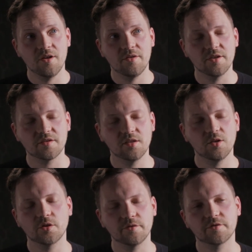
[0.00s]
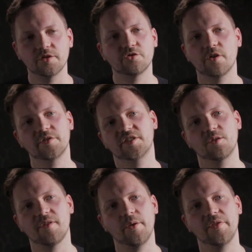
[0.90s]
There's a lot of controversy
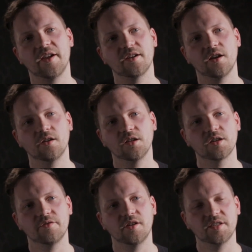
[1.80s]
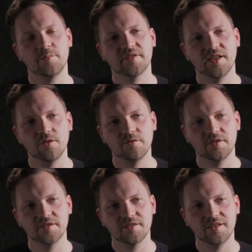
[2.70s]
around that. Karl Lagerfeld himself
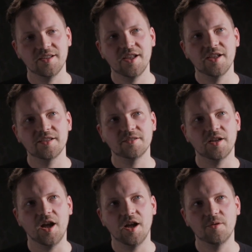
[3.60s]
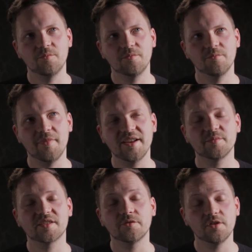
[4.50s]
has made
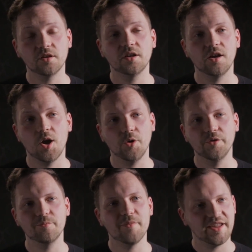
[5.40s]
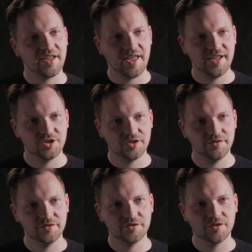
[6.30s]
himself younger on many
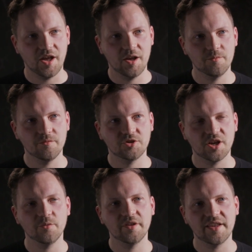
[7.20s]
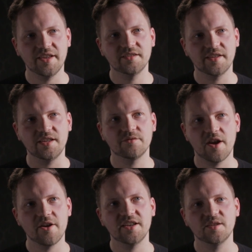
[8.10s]
occasions. Generally, he's
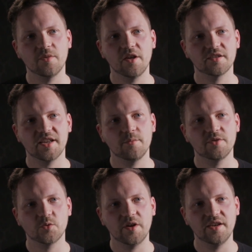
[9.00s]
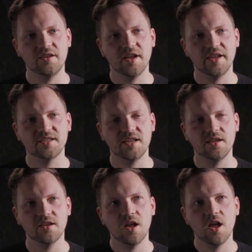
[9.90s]
varied his birth date between
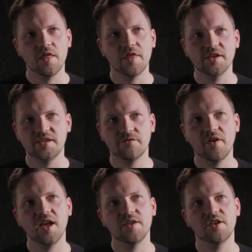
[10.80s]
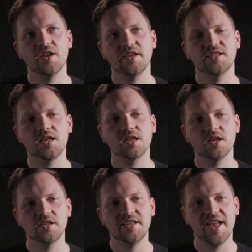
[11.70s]
1935 and
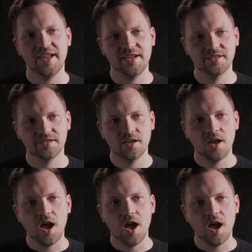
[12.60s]
1938.